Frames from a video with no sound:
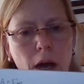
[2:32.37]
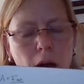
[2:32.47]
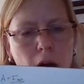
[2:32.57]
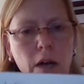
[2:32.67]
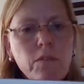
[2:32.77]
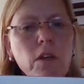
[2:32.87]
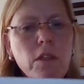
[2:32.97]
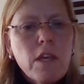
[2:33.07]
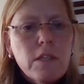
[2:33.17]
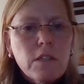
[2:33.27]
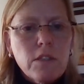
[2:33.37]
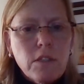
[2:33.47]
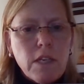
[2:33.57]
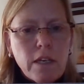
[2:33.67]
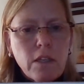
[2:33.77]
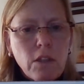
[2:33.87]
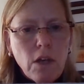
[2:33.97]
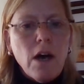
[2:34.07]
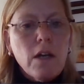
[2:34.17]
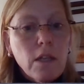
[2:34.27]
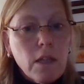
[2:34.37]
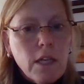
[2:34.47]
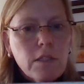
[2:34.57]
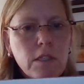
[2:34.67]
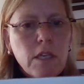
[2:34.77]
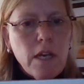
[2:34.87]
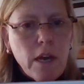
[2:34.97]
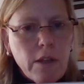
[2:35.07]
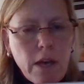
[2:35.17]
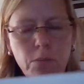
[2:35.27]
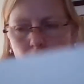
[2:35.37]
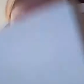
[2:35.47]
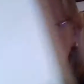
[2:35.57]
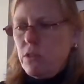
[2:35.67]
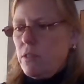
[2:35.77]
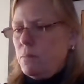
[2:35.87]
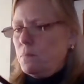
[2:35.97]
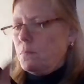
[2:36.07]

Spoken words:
of this second law. Let's see how that works.